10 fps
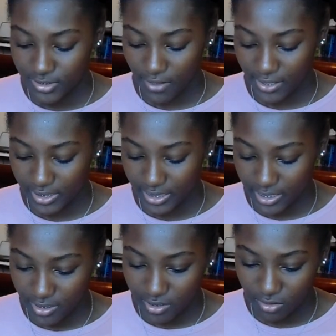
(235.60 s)
So I
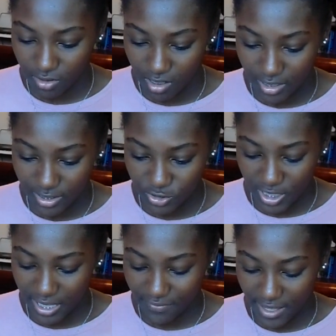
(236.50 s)
click
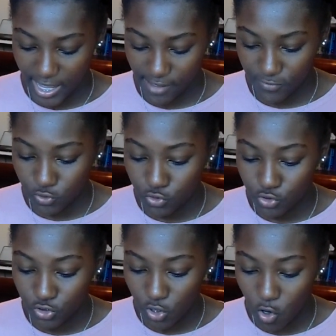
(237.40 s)
collage, and they have
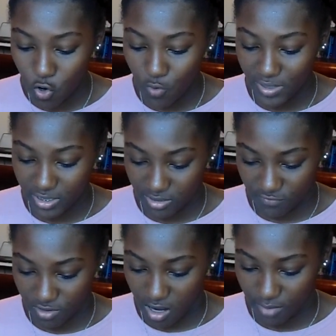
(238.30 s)
so many
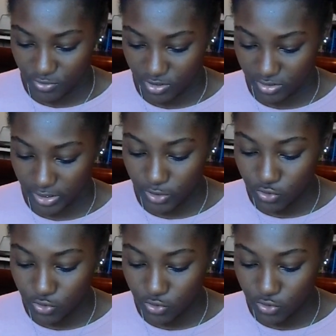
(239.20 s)
different options, like